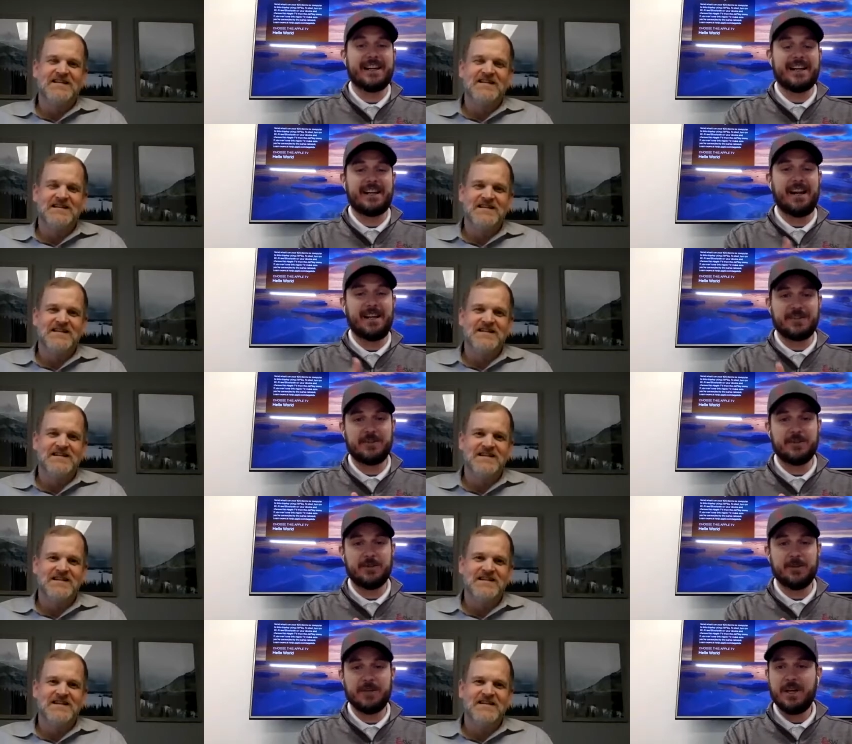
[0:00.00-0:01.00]
Speaker 1: that kind of
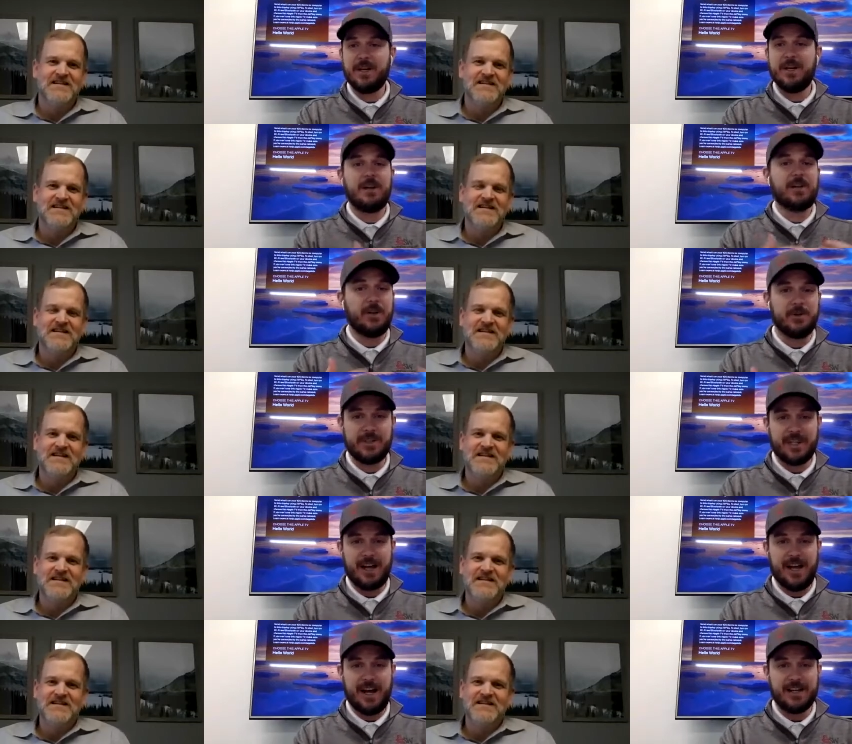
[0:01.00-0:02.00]
constitute
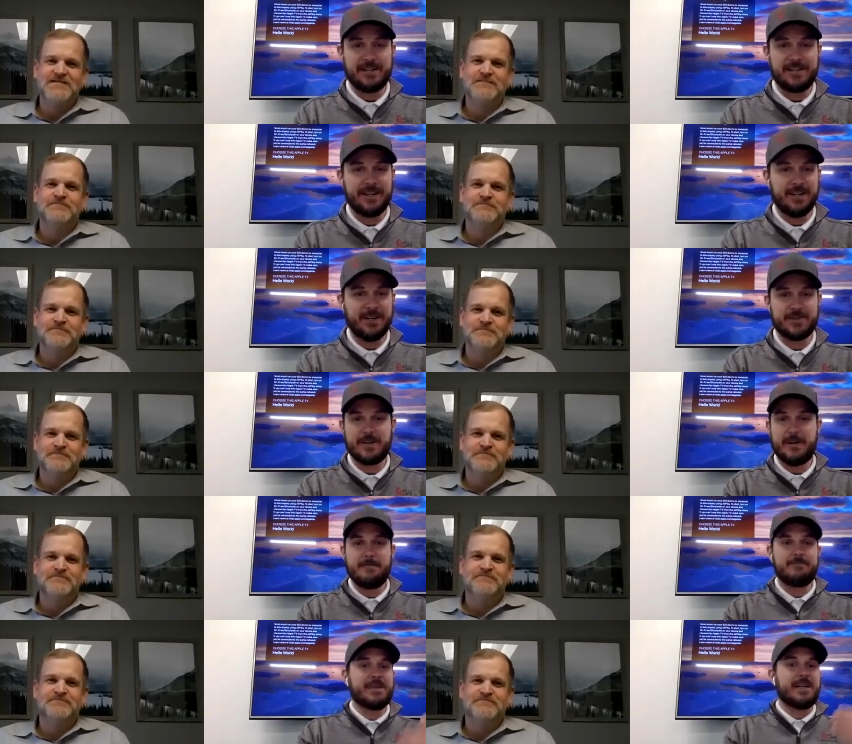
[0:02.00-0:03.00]
closing costs. There's
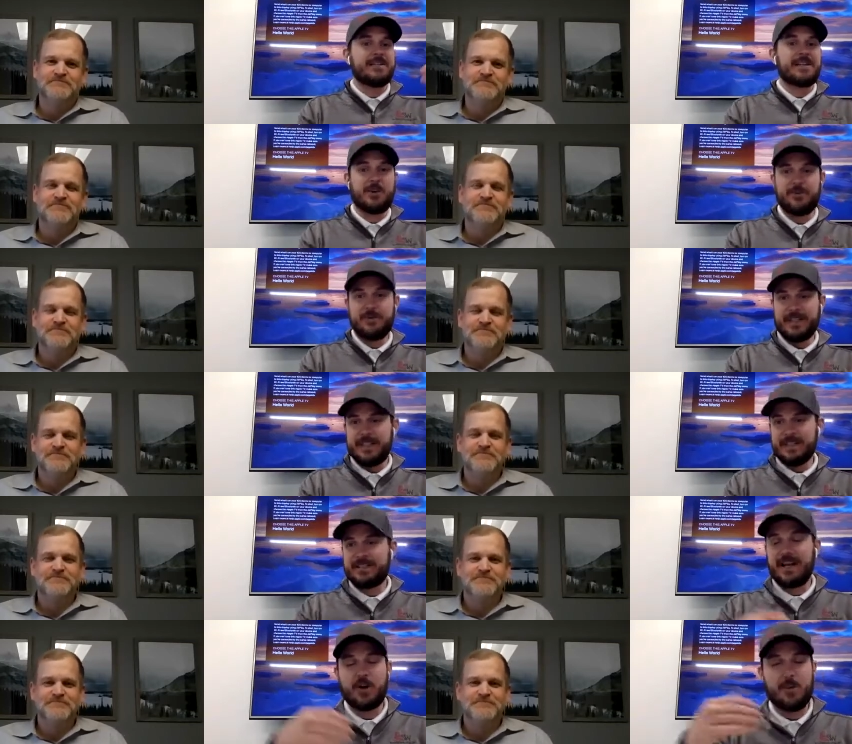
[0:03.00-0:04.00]
title
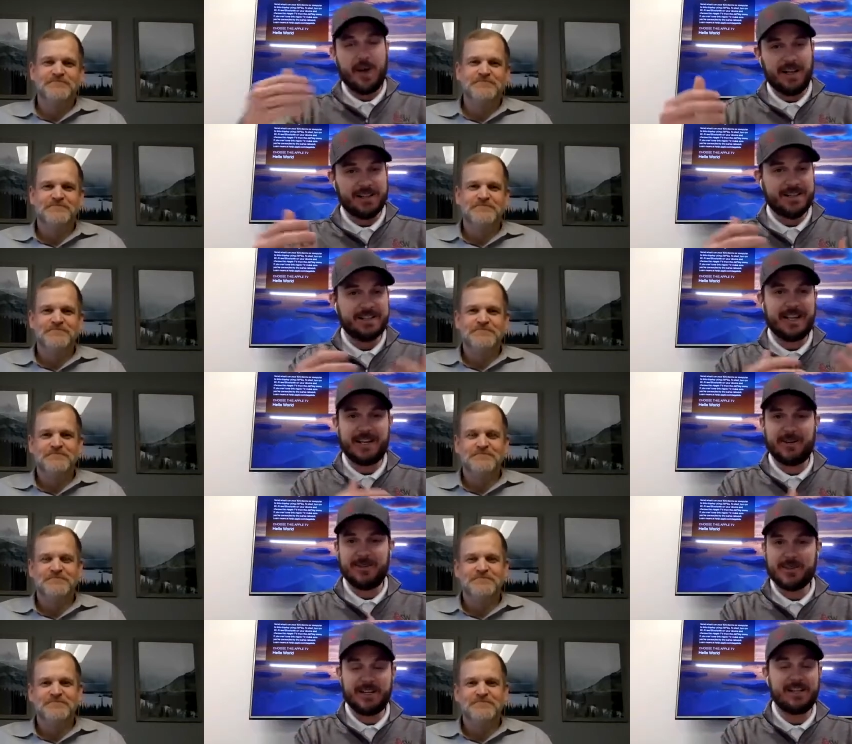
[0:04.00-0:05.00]
fees, title policies,
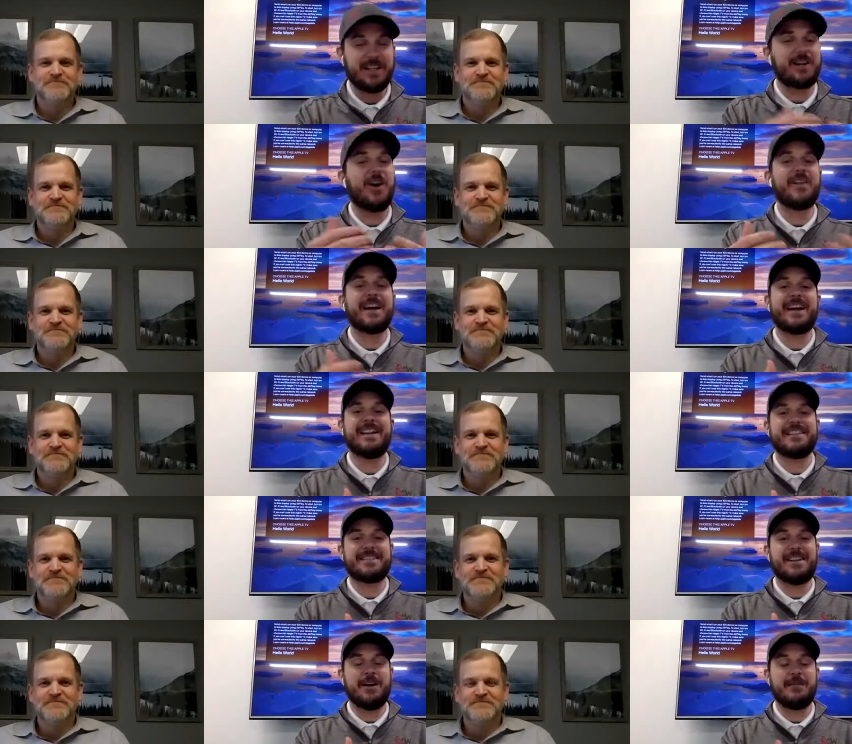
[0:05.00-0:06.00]
title insurance, like all that
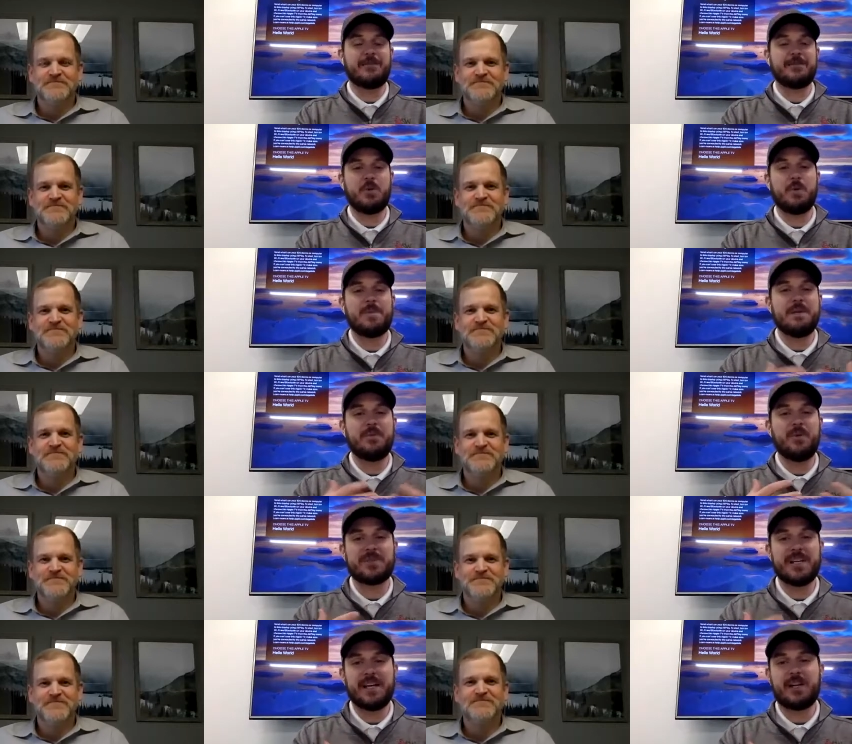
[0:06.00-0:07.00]
kind of stuff. So when
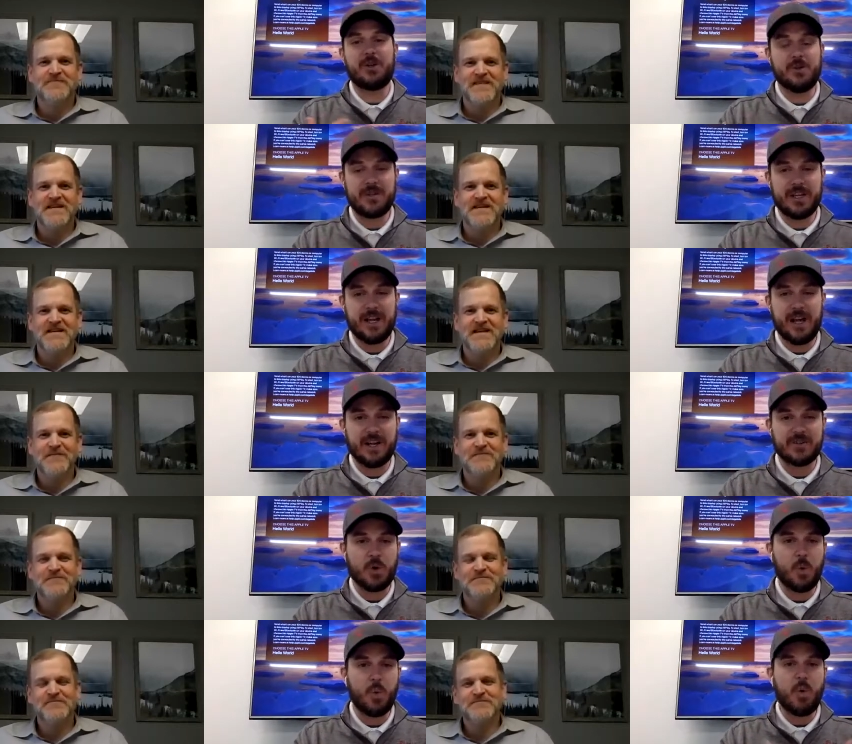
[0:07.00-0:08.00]
people say closing
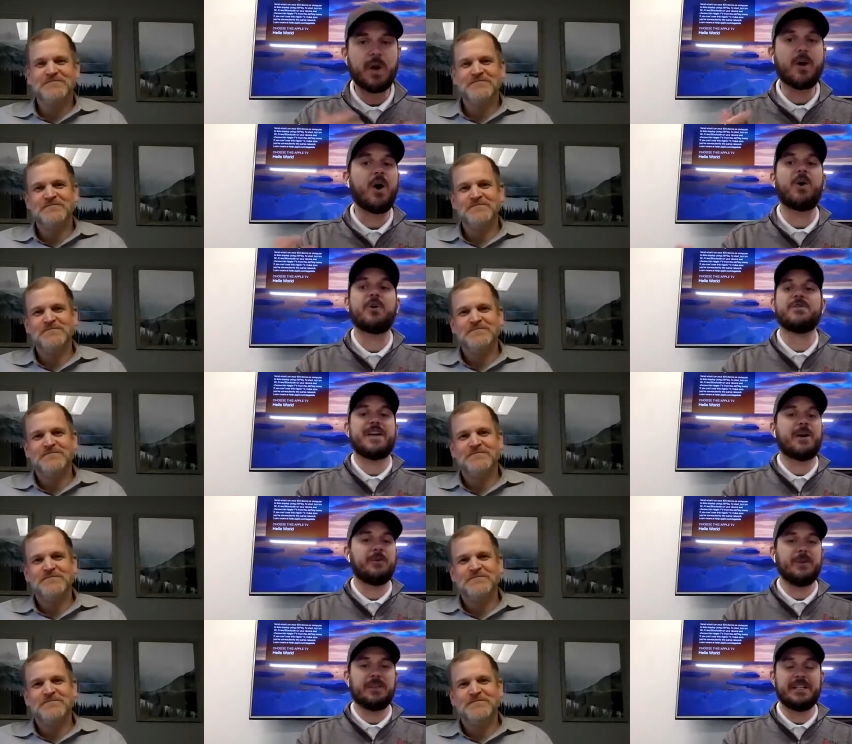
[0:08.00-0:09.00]
costs, what all does
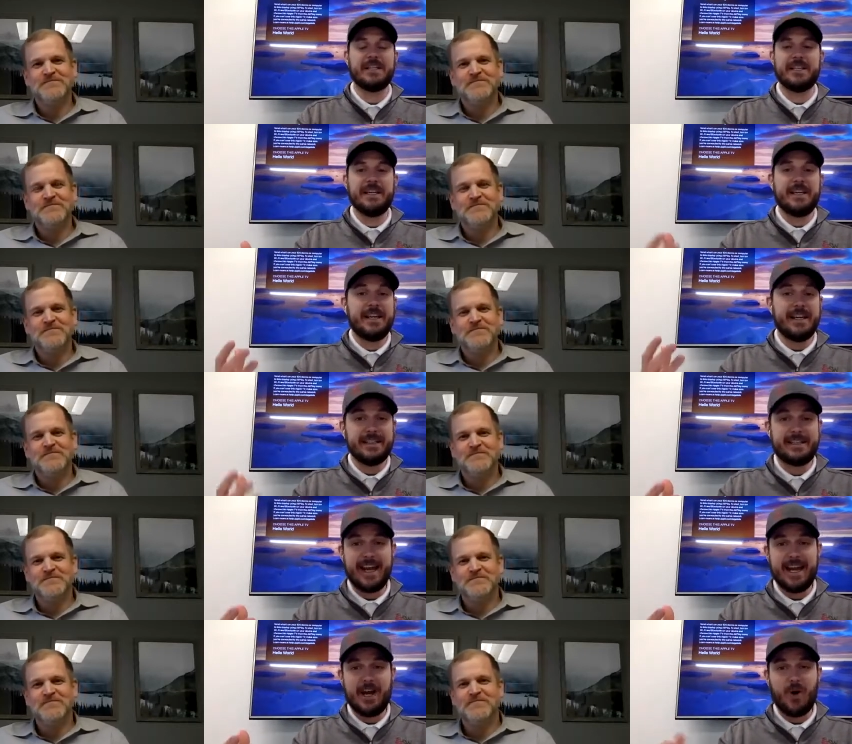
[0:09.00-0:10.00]
that really
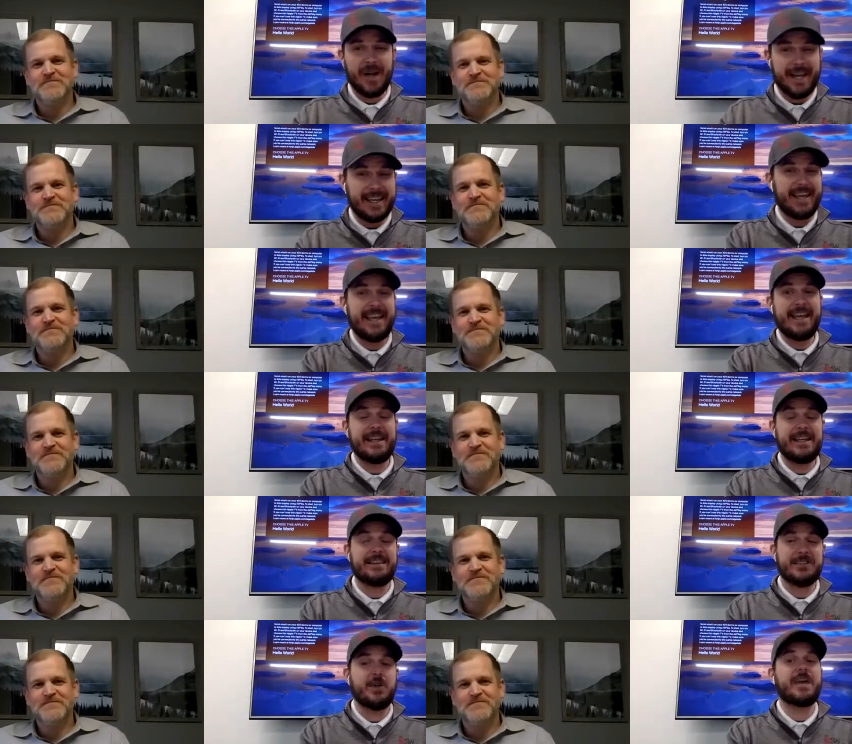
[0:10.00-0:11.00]
entail? And
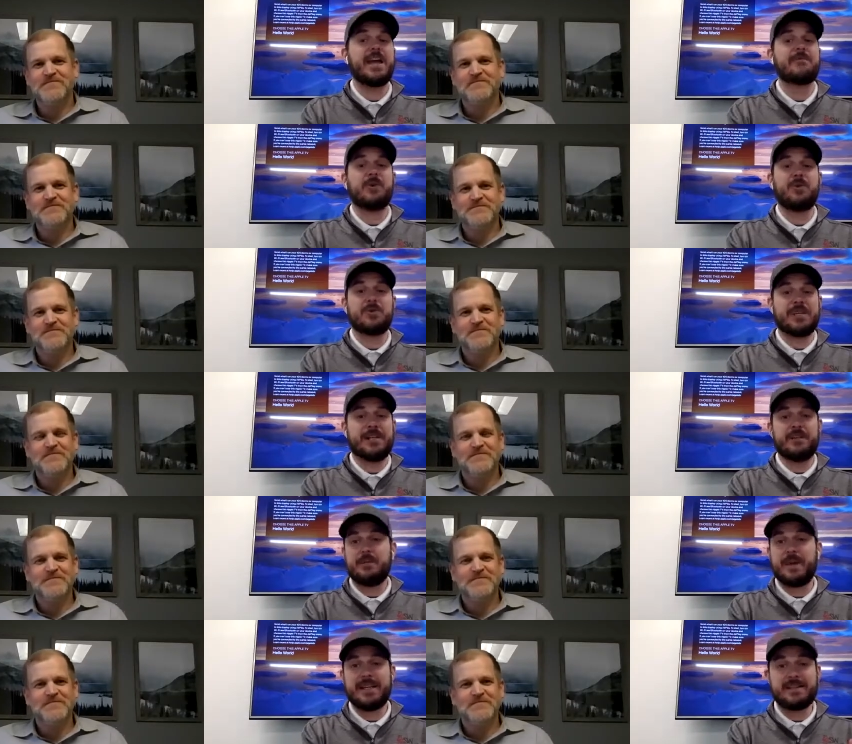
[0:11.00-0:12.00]
can is it okay for a
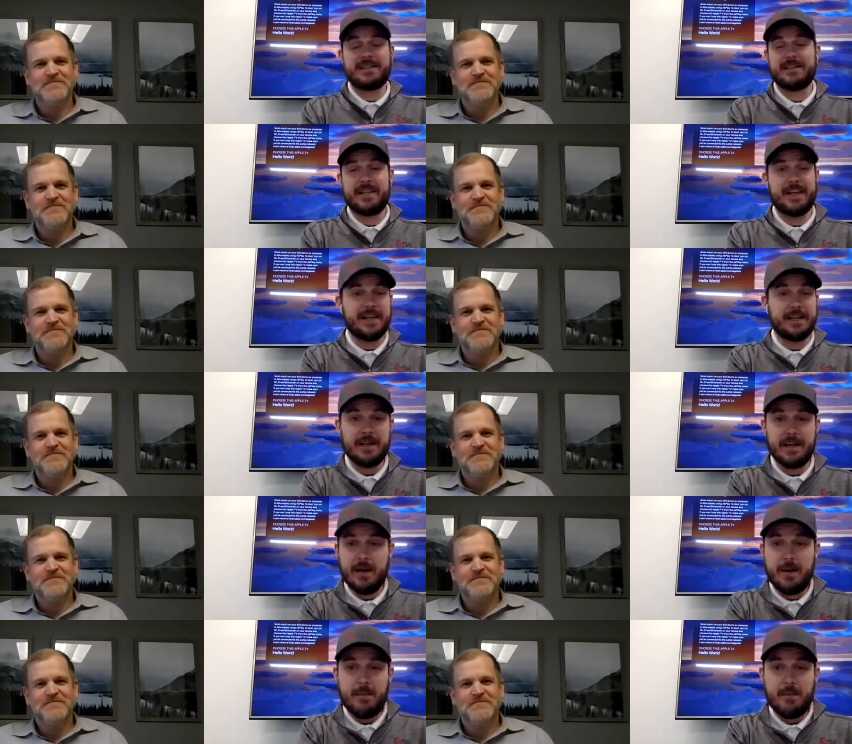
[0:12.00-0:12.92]
wholesaler to basically just say